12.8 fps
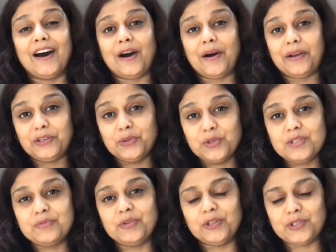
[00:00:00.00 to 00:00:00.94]

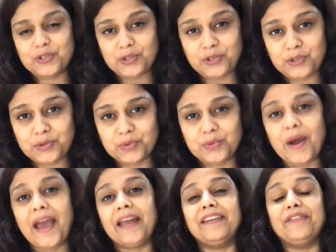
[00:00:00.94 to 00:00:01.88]
useful to you,
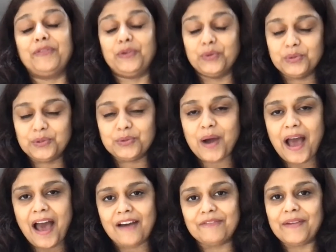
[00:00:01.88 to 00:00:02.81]
and if you do
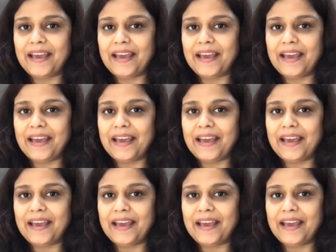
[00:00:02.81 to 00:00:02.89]
have